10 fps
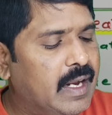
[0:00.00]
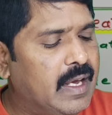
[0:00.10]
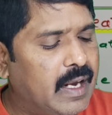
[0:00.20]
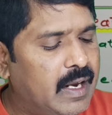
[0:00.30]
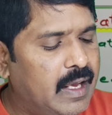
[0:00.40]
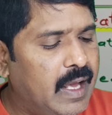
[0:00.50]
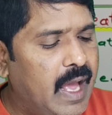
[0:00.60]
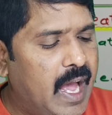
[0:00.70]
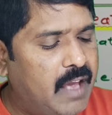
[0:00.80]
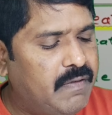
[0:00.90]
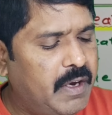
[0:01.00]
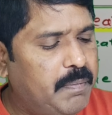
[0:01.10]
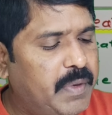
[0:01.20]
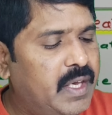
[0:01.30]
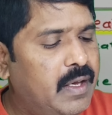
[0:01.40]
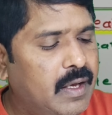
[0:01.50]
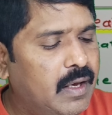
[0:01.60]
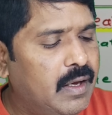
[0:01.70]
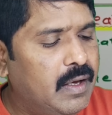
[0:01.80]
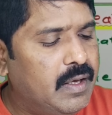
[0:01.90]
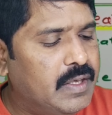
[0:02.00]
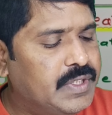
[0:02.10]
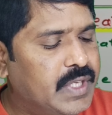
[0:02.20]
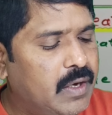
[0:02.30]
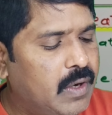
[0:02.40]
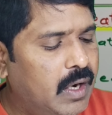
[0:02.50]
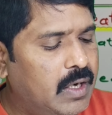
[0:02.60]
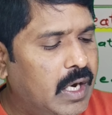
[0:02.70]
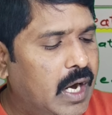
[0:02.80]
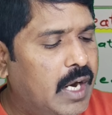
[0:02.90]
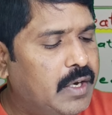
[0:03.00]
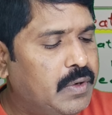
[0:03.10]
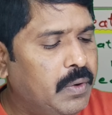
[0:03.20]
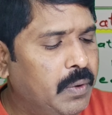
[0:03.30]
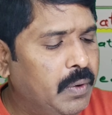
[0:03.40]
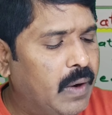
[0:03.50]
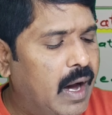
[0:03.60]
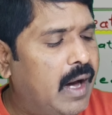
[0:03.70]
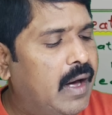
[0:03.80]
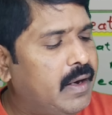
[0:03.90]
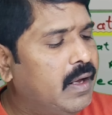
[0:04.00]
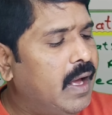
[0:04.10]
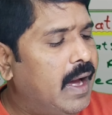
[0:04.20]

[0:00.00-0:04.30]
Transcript: Clearly I1P is equal to I2R,